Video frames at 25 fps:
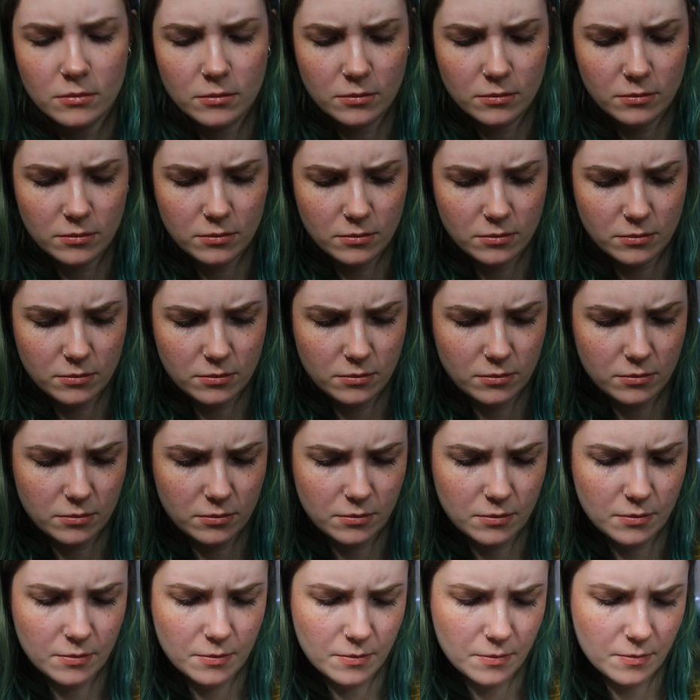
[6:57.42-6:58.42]

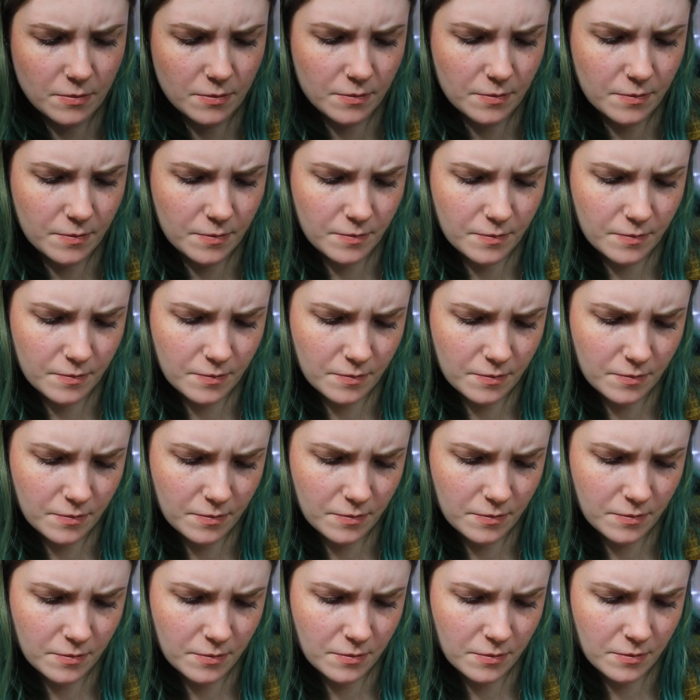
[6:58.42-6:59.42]

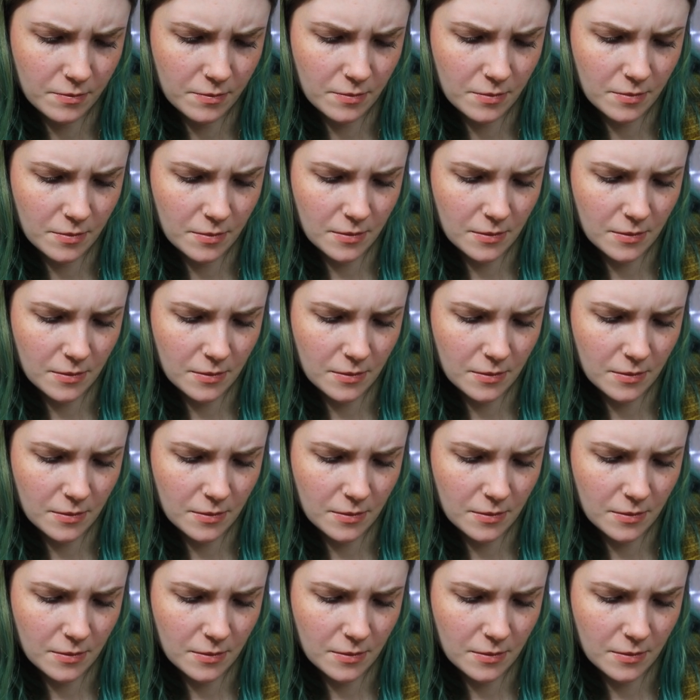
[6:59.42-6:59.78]
Nobody speaks.